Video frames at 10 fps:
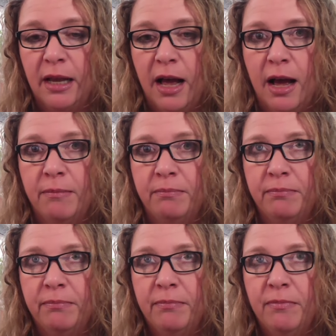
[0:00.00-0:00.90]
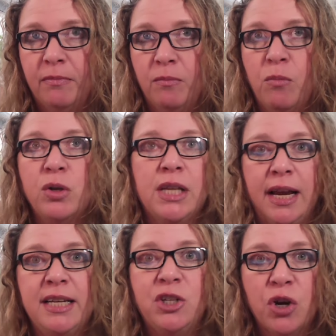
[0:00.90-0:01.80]
Um, mostly
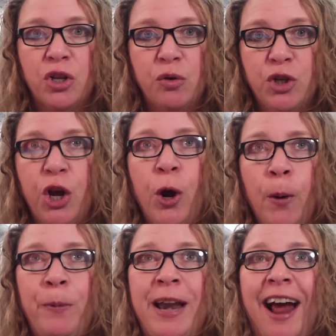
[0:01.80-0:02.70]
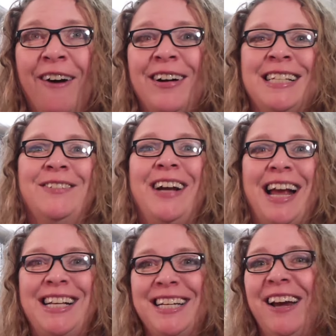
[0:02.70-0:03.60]
I teach on YouTube now. It's what
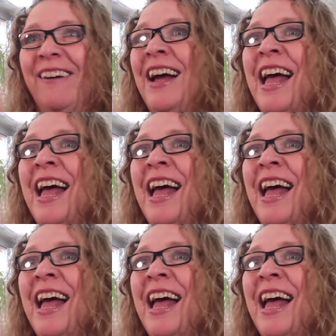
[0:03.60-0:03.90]
I do.